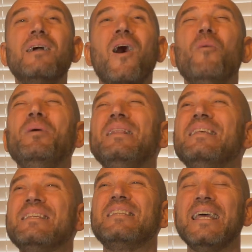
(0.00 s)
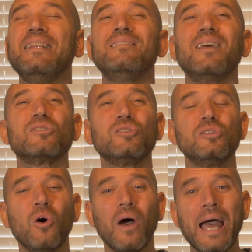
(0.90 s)
Garmin Descent does
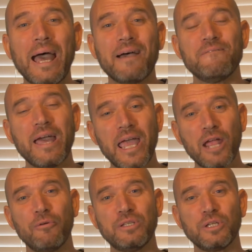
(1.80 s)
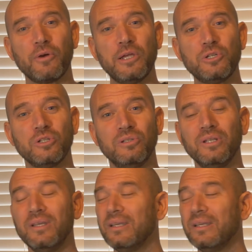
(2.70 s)
not have air integration.